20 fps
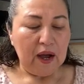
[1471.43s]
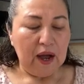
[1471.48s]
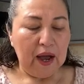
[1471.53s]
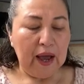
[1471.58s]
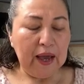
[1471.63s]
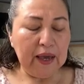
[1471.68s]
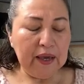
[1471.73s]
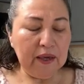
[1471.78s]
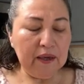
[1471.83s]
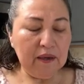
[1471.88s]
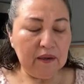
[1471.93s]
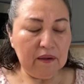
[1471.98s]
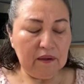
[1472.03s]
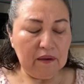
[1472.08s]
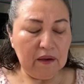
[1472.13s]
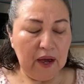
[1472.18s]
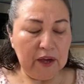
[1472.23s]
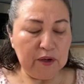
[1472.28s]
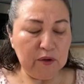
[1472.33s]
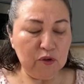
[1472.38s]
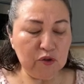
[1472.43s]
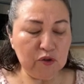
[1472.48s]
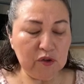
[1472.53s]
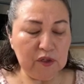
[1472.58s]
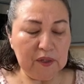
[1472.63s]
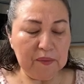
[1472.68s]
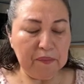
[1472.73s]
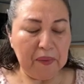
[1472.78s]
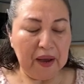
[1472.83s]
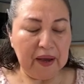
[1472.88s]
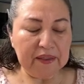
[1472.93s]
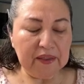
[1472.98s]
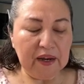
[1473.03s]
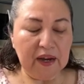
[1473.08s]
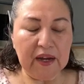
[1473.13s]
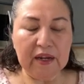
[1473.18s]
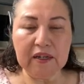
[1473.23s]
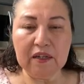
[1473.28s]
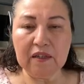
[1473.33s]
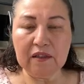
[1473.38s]
I usually buy
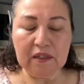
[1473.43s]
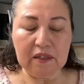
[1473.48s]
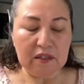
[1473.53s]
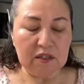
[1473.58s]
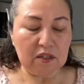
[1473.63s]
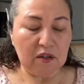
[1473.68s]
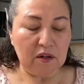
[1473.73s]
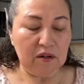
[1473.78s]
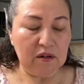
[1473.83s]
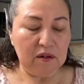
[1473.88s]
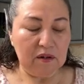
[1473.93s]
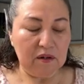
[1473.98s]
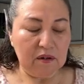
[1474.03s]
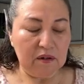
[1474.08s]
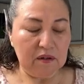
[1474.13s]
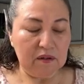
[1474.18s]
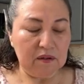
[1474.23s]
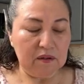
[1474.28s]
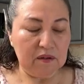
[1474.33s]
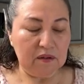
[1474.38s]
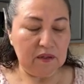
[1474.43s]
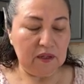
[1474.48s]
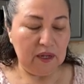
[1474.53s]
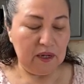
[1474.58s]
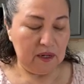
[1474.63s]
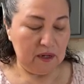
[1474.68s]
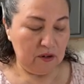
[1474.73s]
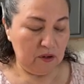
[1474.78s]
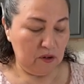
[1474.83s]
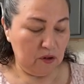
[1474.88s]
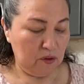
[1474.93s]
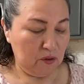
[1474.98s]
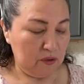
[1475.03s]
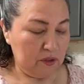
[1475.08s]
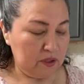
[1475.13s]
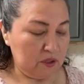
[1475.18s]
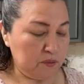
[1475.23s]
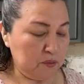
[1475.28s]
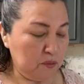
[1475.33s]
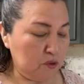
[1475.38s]
the onion that is on that, you know,
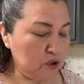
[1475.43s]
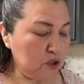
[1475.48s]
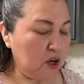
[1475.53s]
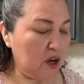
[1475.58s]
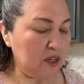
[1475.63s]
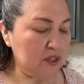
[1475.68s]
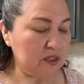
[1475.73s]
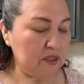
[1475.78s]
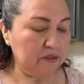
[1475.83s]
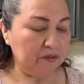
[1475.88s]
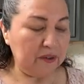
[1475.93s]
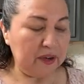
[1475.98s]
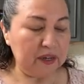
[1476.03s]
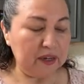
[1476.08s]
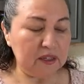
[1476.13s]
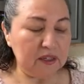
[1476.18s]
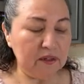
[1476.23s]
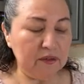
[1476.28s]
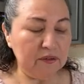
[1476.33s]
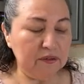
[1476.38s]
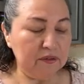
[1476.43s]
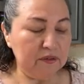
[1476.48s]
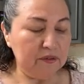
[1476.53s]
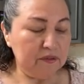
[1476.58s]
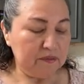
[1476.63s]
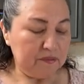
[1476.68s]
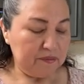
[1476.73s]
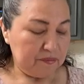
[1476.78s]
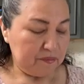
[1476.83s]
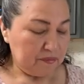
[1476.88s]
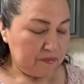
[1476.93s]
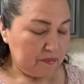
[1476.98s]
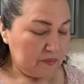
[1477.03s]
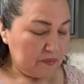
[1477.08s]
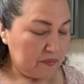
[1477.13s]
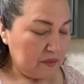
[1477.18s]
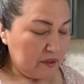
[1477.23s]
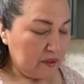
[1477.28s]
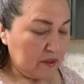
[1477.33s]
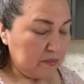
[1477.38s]
that's most cost effective,
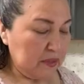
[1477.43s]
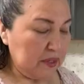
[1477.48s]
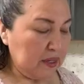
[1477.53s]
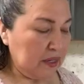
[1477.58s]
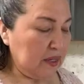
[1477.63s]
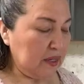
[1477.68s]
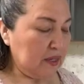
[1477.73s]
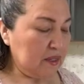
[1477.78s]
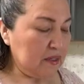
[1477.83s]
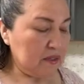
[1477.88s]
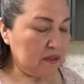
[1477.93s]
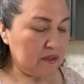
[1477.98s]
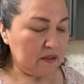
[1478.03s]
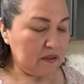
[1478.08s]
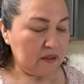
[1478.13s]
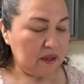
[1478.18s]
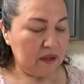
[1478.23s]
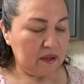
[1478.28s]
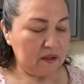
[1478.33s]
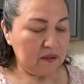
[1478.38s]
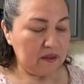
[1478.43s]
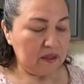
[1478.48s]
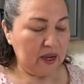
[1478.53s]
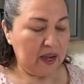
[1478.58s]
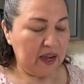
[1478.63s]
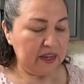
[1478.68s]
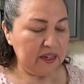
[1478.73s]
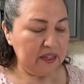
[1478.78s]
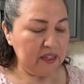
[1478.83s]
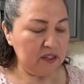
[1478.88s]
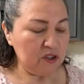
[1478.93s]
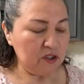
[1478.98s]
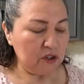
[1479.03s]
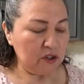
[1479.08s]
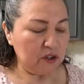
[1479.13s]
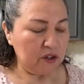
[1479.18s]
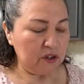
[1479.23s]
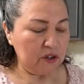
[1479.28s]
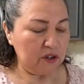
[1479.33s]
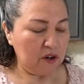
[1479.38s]
because the onions are
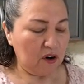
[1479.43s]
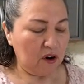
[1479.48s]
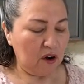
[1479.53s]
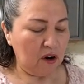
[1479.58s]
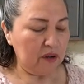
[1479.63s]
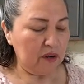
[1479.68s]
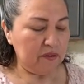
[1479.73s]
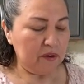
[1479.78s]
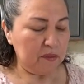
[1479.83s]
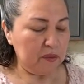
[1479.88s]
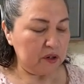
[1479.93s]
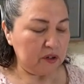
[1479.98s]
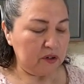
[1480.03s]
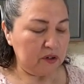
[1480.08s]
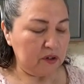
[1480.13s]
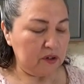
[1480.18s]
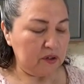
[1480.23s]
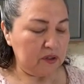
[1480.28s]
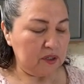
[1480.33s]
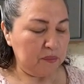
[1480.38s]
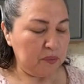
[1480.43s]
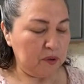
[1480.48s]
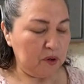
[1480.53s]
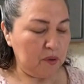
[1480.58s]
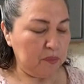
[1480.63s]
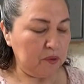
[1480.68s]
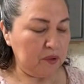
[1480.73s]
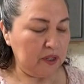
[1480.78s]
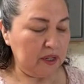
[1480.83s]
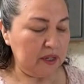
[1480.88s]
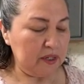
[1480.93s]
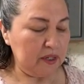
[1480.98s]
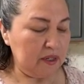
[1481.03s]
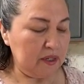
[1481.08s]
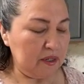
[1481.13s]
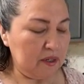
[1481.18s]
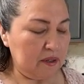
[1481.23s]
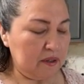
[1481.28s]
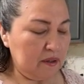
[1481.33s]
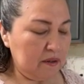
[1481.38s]
good. All of them are good. The purple
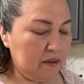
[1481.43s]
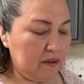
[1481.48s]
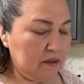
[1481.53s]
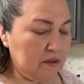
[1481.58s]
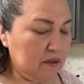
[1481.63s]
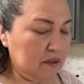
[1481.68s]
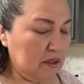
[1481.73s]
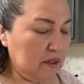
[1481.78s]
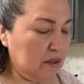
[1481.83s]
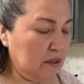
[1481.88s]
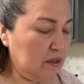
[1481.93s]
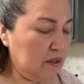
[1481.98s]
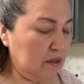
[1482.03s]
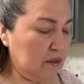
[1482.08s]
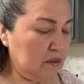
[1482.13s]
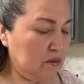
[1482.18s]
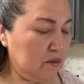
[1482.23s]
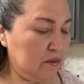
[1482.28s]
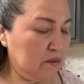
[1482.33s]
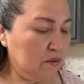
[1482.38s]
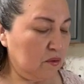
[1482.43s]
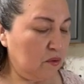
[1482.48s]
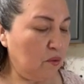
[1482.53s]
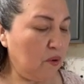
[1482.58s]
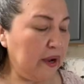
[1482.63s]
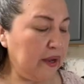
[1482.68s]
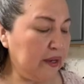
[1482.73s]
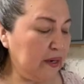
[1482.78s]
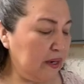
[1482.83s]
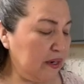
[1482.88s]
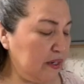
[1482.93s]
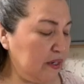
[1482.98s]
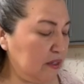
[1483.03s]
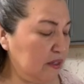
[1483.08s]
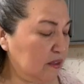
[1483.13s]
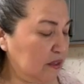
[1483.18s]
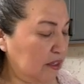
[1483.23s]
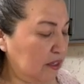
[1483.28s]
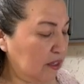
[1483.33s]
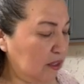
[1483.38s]
onion, the white
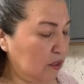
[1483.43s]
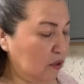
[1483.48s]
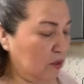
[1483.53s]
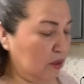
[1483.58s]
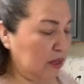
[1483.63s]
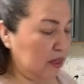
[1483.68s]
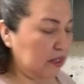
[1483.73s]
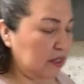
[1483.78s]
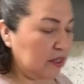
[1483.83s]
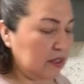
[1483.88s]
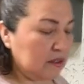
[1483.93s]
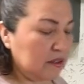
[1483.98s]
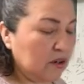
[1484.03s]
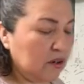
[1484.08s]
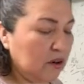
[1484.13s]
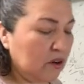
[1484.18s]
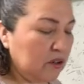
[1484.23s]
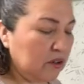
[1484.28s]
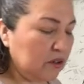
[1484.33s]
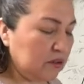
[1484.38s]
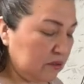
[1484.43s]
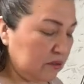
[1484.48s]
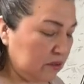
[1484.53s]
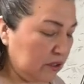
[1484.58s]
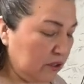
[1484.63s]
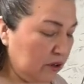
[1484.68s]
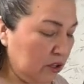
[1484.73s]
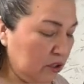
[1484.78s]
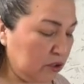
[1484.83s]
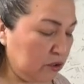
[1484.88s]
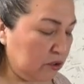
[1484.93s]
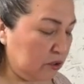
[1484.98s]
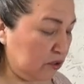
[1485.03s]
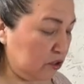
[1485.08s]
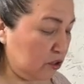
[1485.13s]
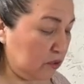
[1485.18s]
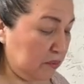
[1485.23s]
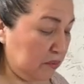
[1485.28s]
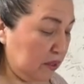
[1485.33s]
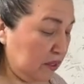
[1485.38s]
onion, the yellow onion, they're all good
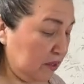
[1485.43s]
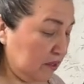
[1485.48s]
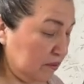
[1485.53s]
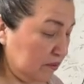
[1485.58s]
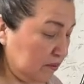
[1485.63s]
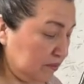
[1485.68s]
to me.